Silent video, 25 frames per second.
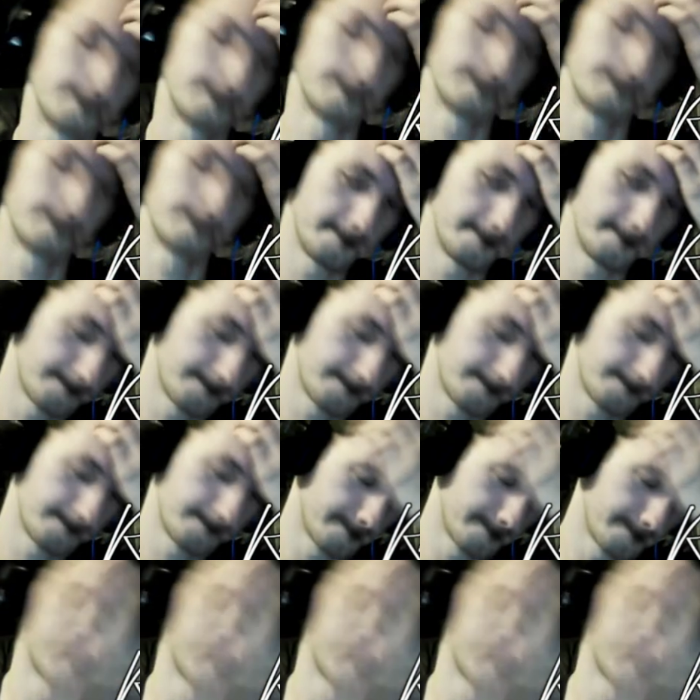
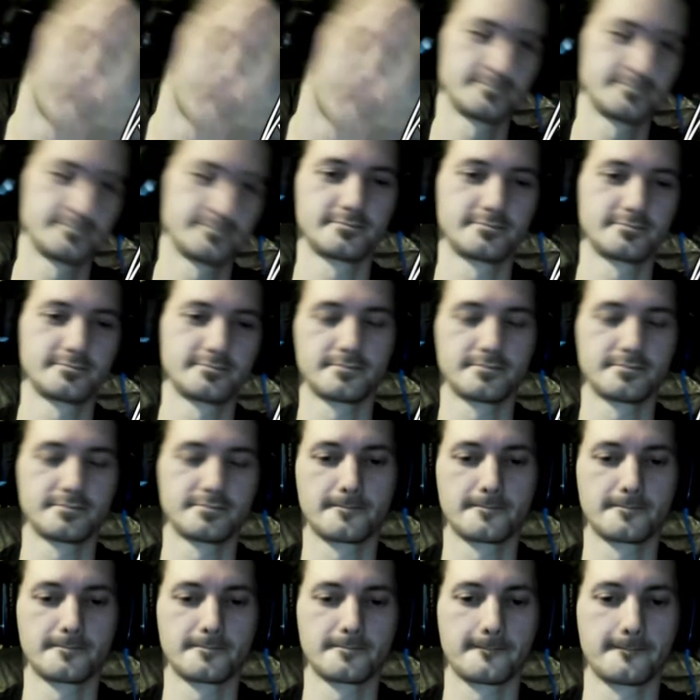
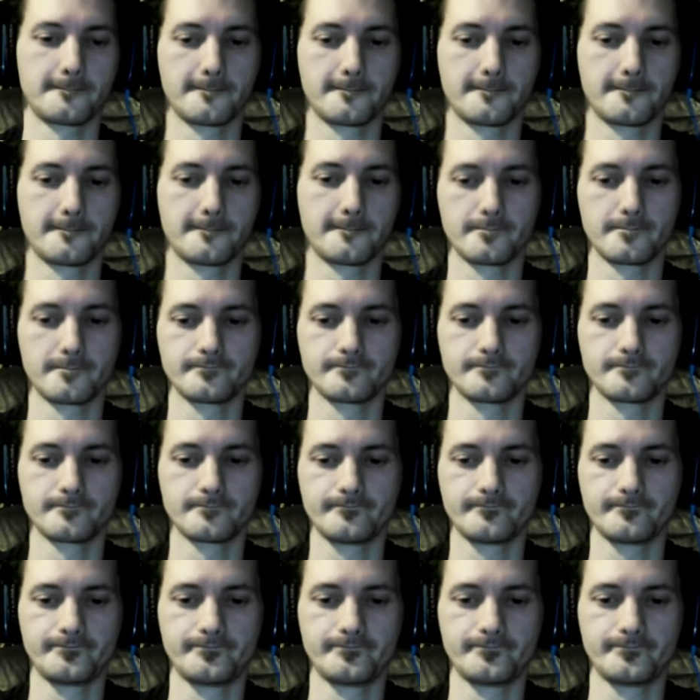
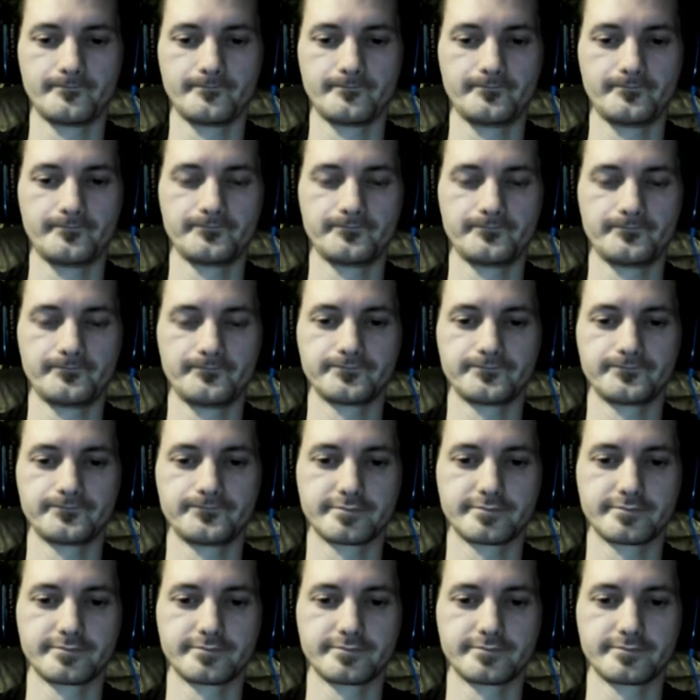This person isn't speaking.